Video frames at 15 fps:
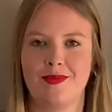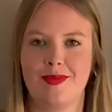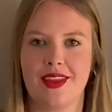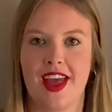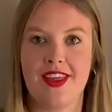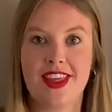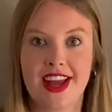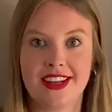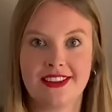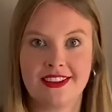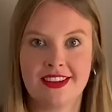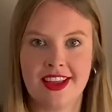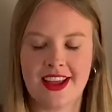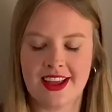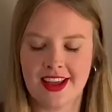And the
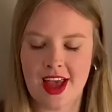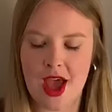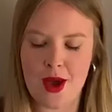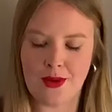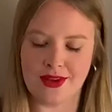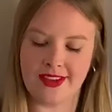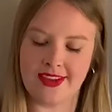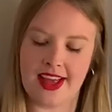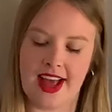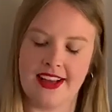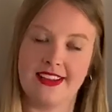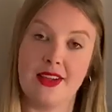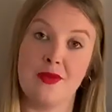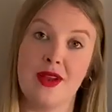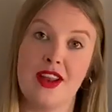answer was that
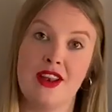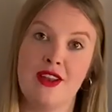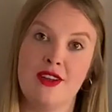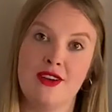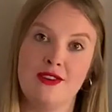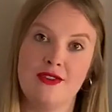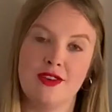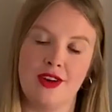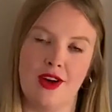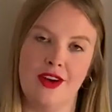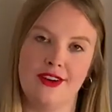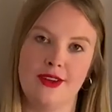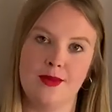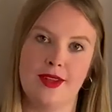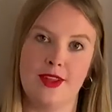we love
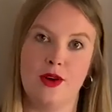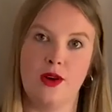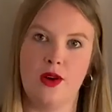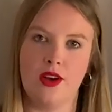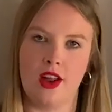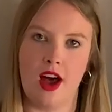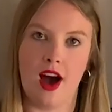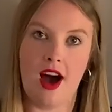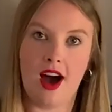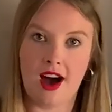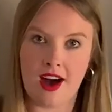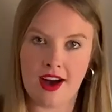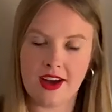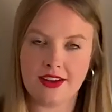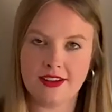God with all our
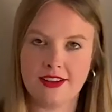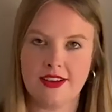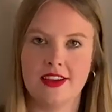heart,